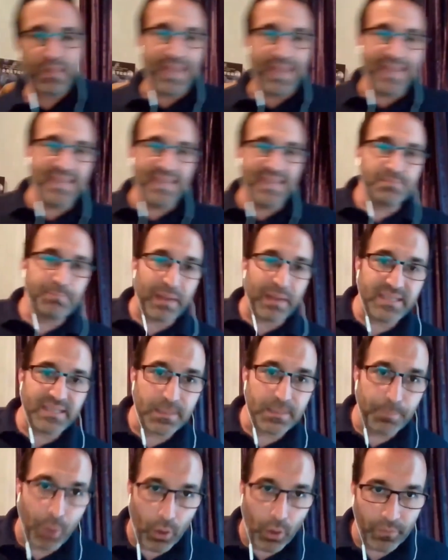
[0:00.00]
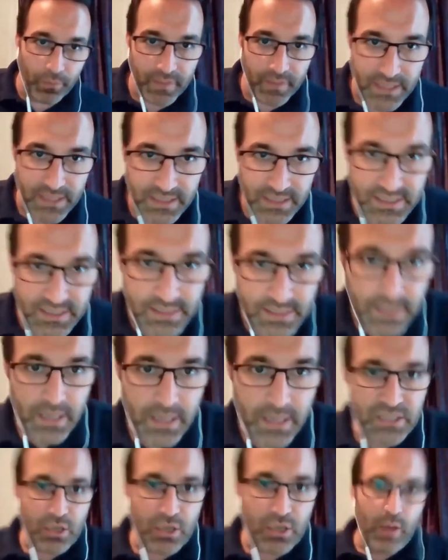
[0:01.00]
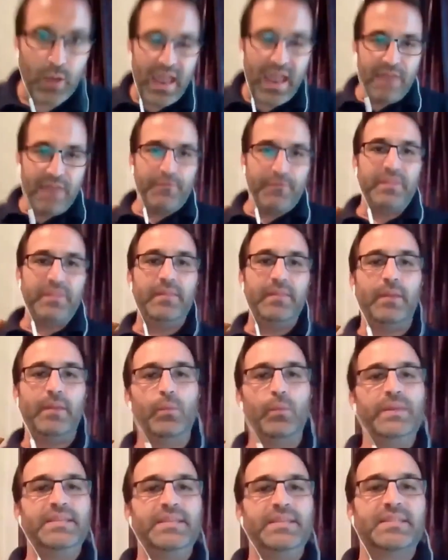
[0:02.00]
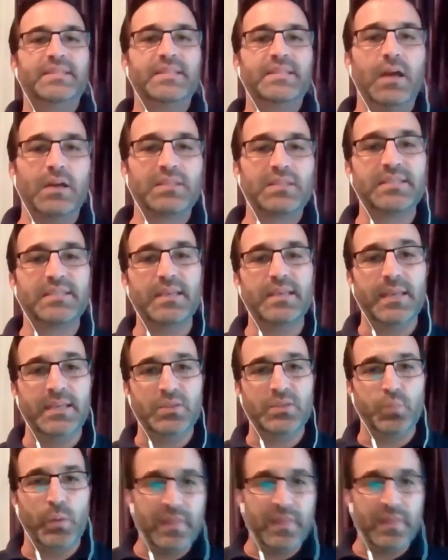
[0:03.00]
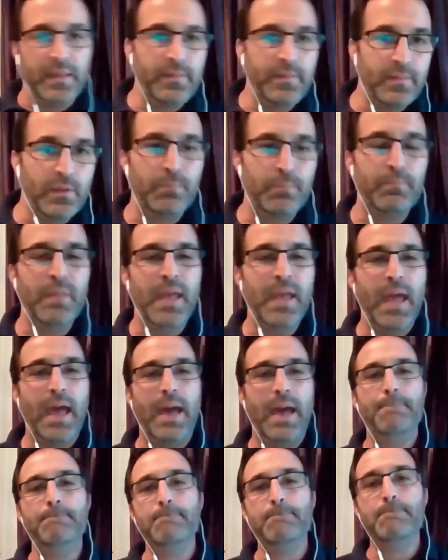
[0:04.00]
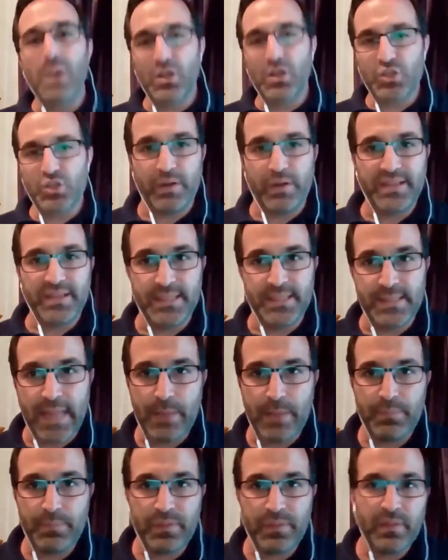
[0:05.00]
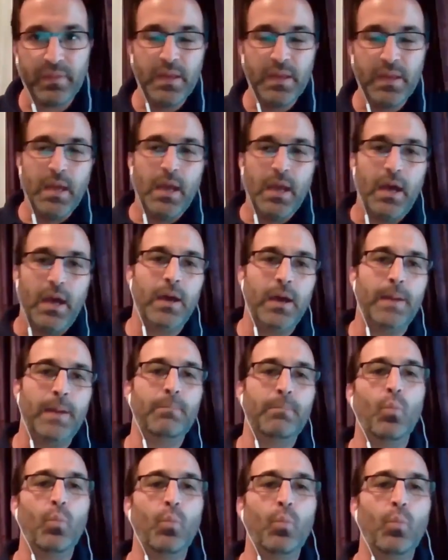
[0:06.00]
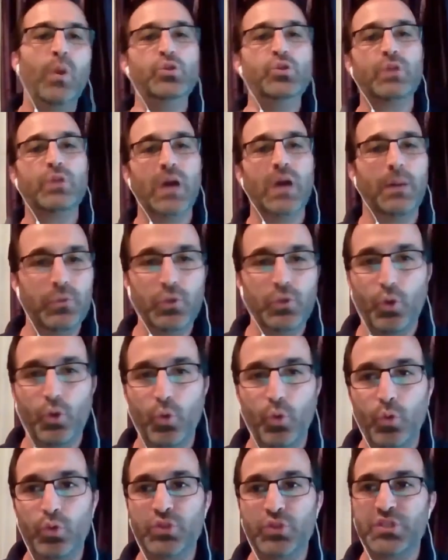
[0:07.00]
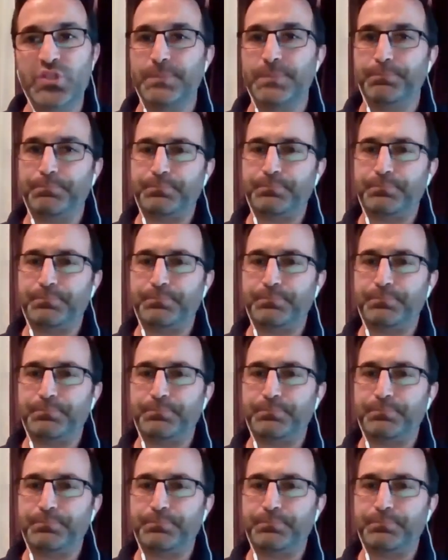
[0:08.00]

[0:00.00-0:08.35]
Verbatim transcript: is based upon these. So everything that we discuss is within them at much greater depth. Um, when you come on the course,